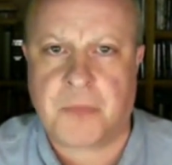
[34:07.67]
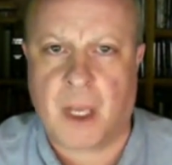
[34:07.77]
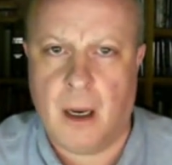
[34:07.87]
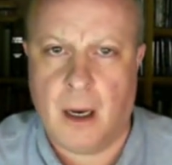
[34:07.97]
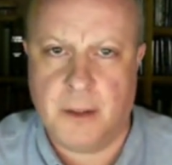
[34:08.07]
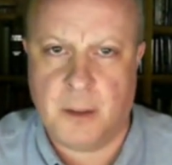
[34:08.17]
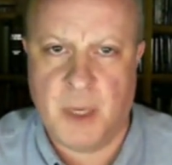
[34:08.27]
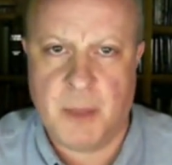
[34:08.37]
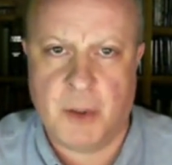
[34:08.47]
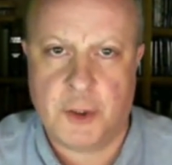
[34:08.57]
and that
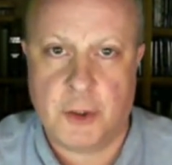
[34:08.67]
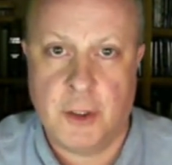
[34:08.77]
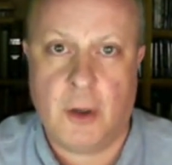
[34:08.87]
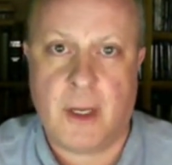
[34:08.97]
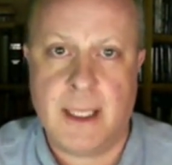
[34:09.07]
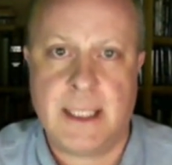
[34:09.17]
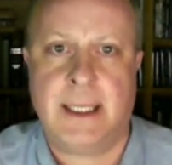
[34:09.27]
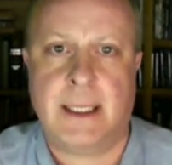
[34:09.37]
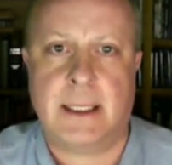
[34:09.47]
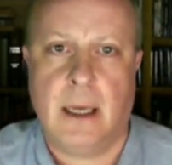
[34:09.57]
people should not
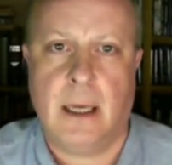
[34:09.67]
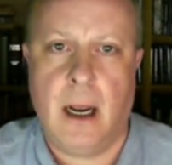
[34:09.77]
hesitate